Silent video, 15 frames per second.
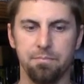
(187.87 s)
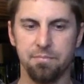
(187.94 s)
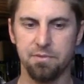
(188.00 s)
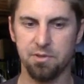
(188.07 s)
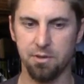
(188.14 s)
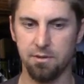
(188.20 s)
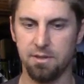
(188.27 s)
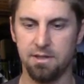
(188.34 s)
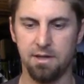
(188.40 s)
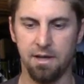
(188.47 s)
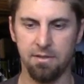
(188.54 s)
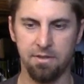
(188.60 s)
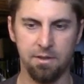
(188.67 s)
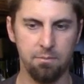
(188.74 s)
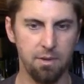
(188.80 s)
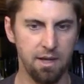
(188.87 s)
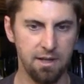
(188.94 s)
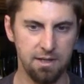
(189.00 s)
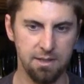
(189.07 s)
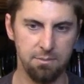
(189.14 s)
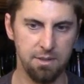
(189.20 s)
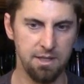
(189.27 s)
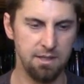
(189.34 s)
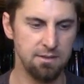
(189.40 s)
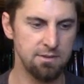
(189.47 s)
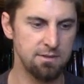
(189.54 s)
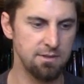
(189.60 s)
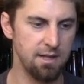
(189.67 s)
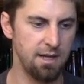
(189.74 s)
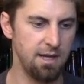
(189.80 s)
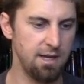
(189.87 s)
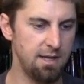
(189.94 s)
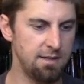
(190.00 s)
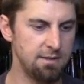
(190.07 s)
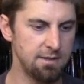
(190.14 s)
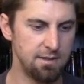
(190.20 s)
Certainly not thin by any means. And